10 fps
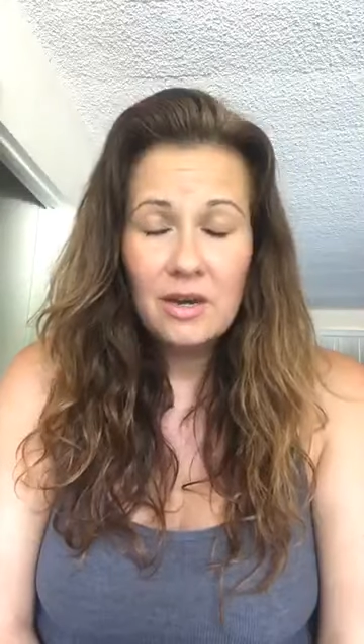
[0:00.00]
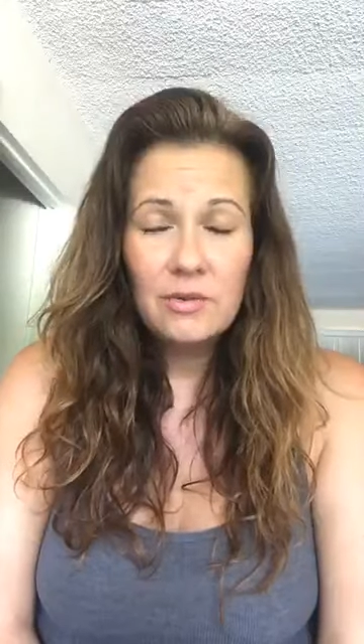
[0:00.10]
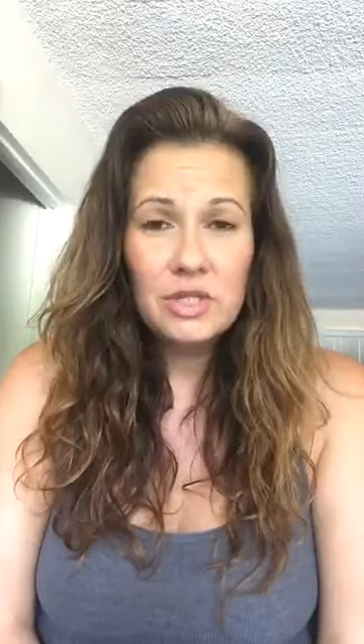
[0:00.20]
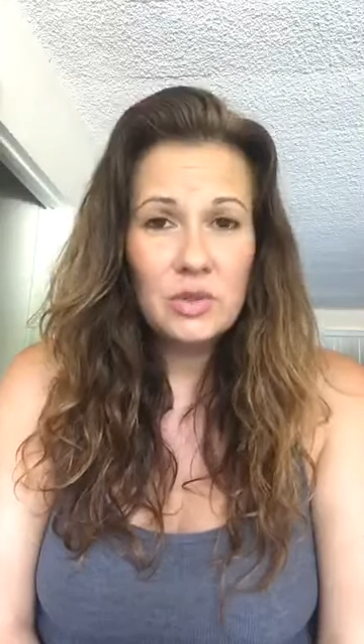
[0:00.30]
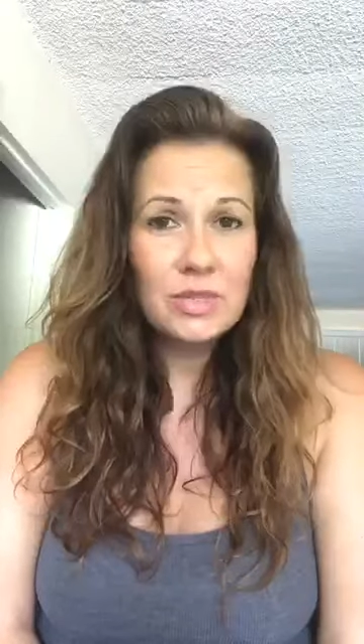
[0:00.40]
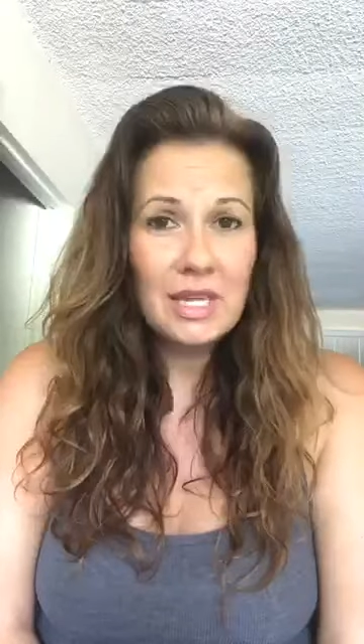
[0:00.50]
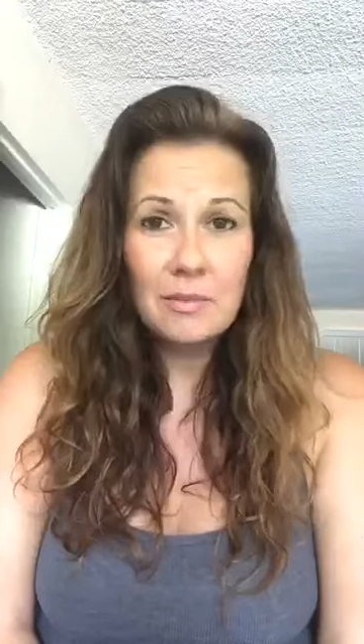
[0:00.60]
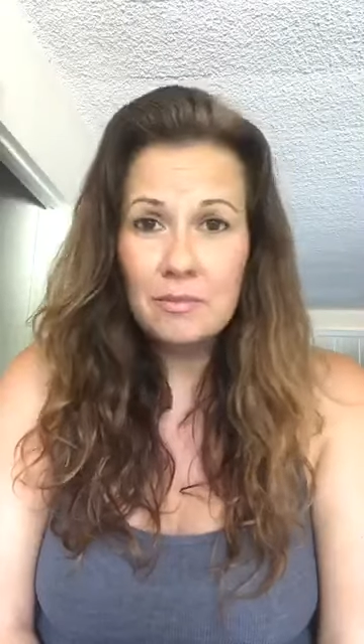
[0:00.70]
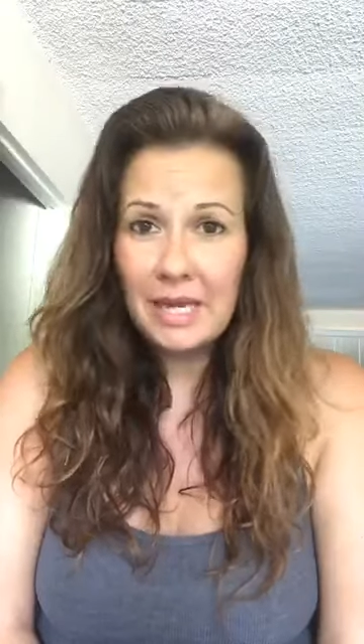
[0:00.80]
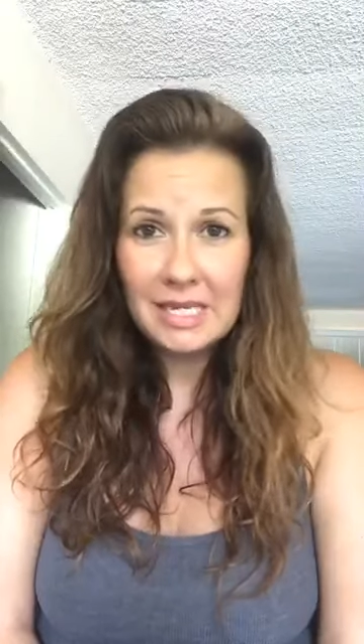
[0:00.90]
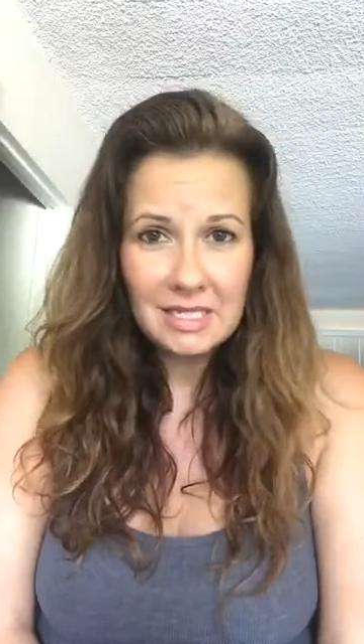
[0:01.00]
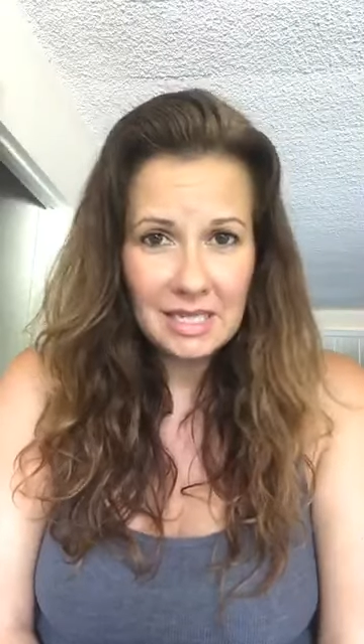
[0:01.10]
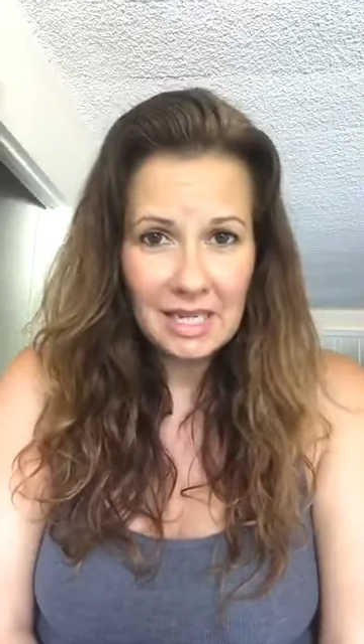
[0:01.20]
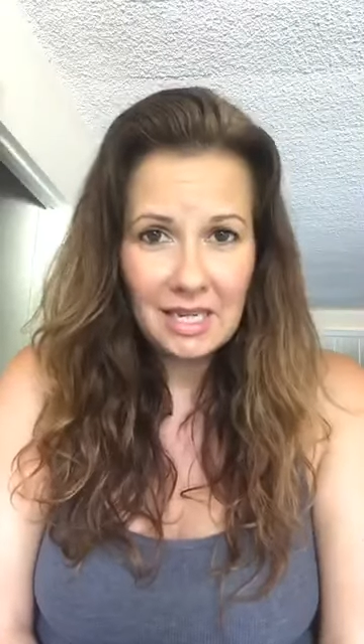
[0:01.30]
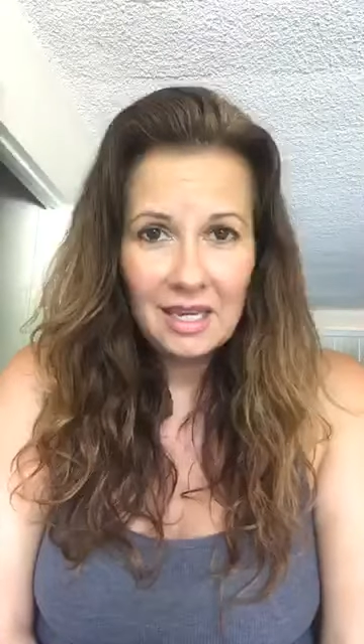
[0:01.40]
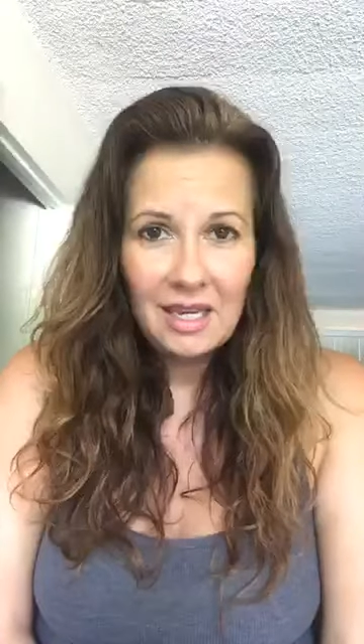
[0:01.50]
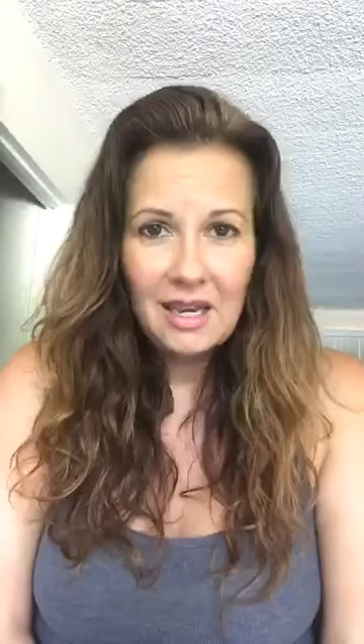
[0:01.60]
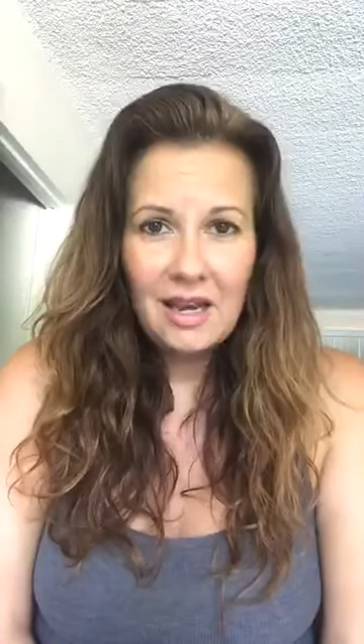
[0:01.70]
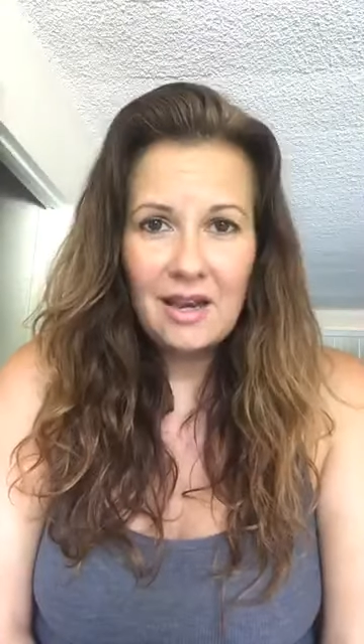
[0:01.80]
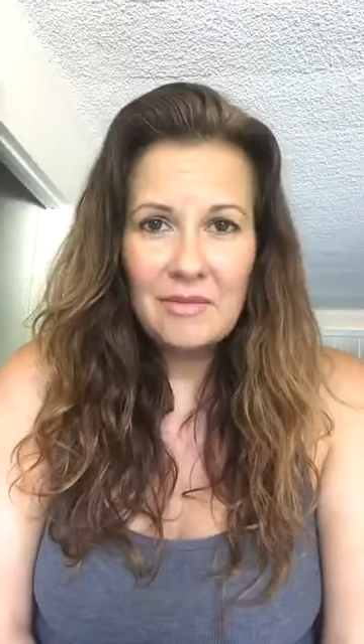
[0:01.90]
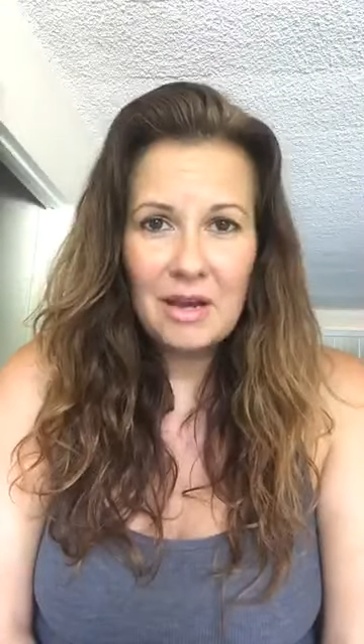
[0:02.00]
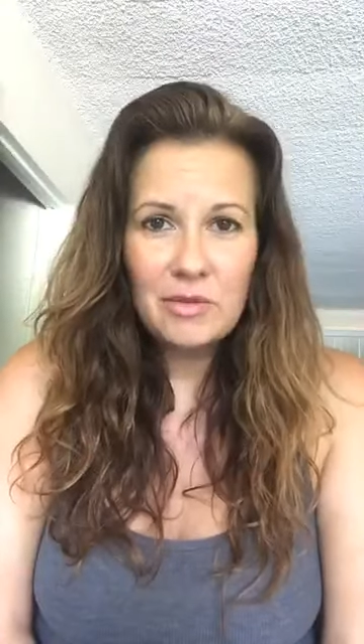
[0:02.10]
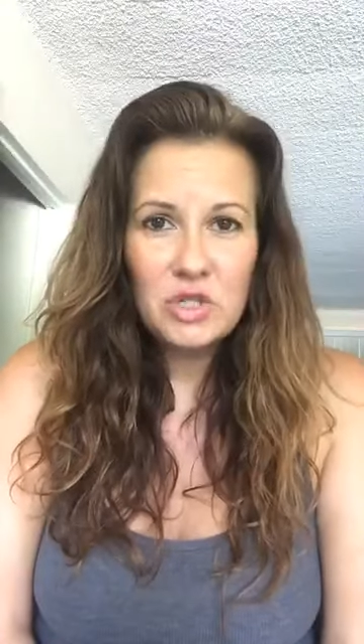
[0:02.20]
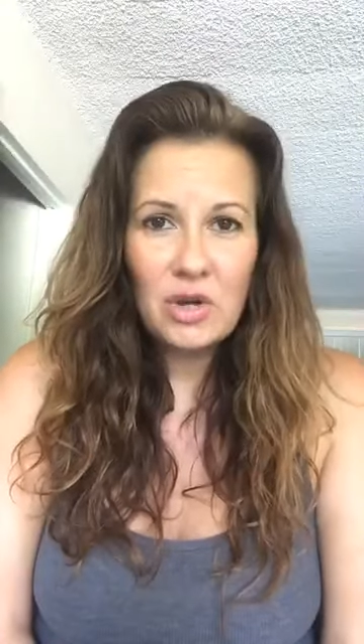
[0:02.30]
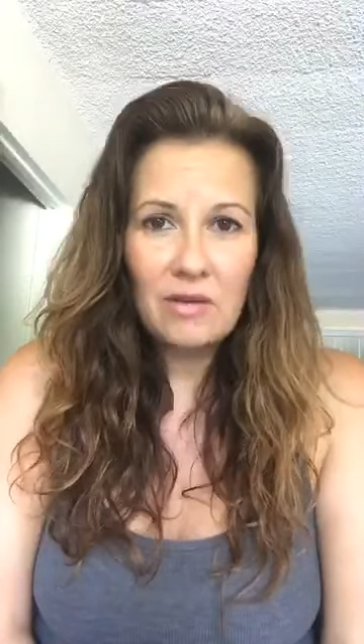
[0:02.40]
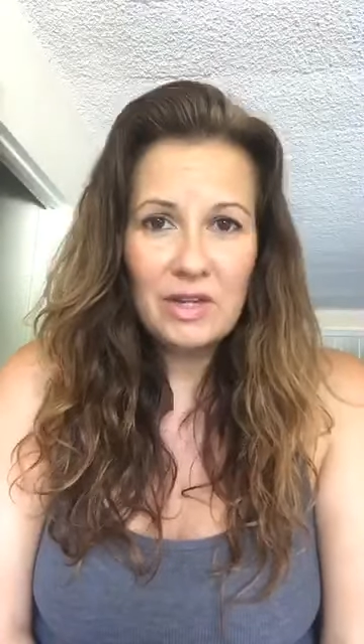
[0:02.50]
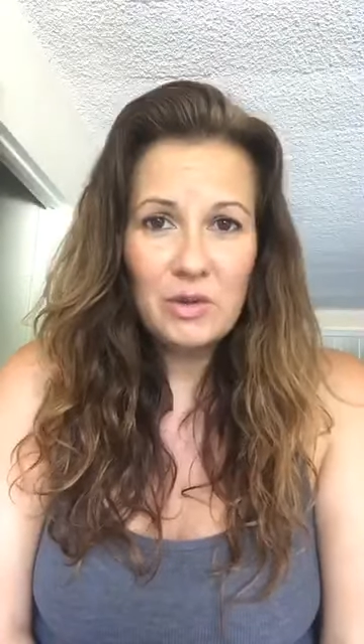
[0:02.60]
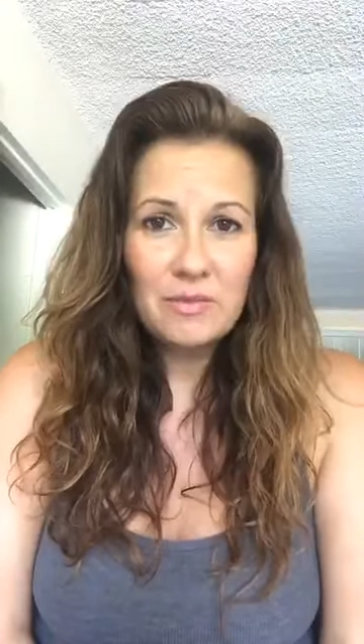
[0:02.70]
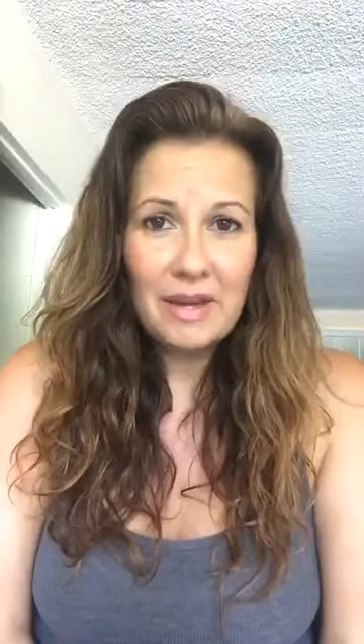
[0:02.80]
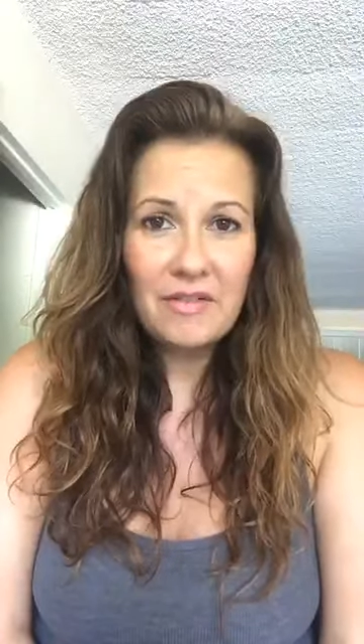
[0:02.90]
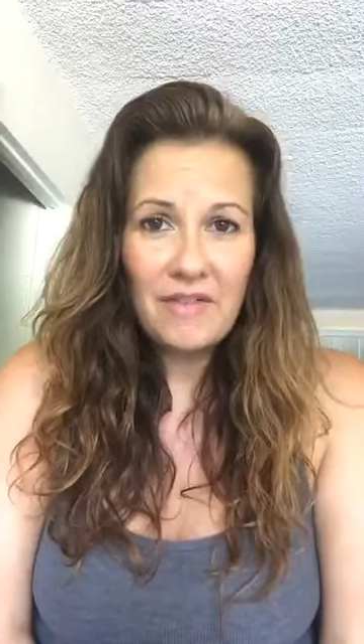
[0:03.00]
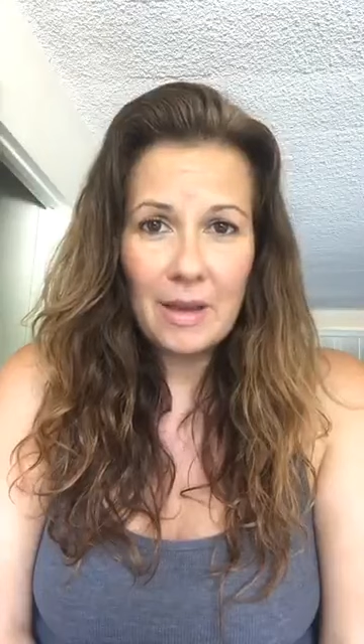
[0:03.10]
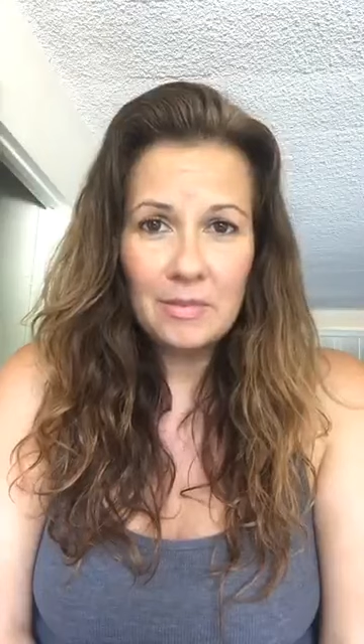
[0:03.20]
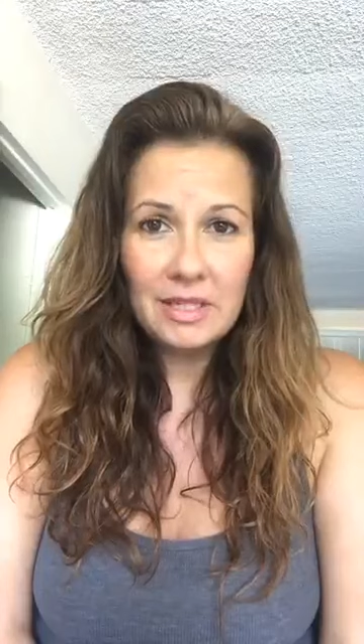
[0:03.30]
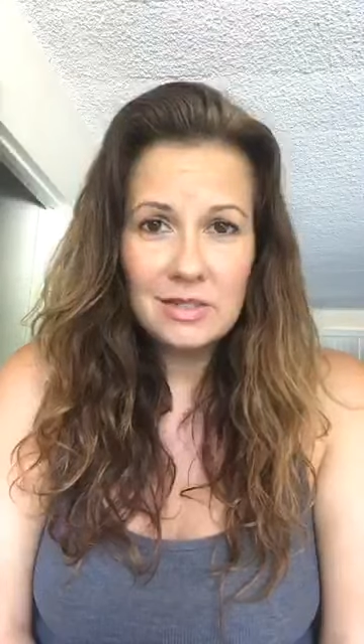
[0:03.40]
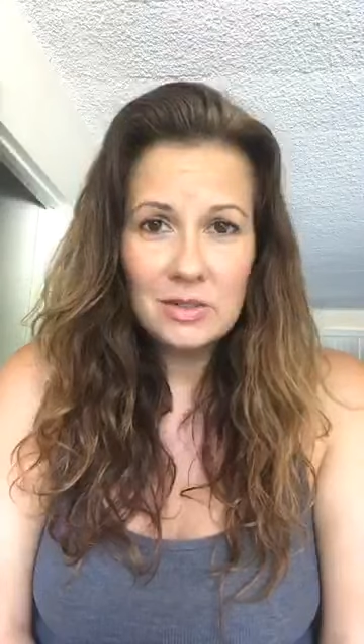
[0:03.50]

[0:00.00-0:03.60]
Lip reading: which was amazing. I was traveling with my family,